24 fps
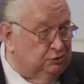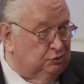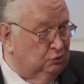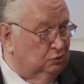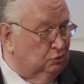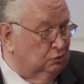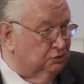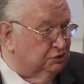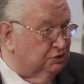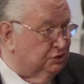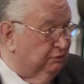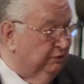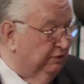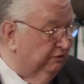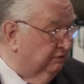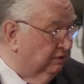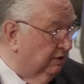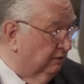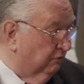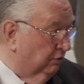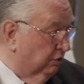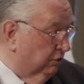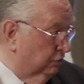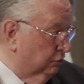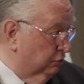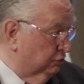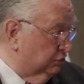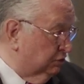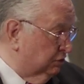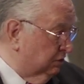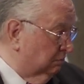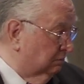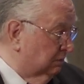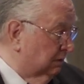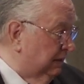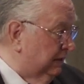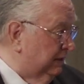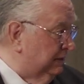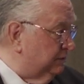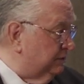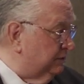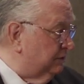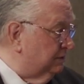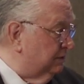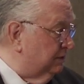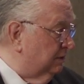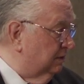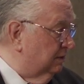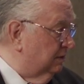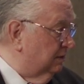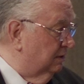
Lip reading: tools, and we've never used them less.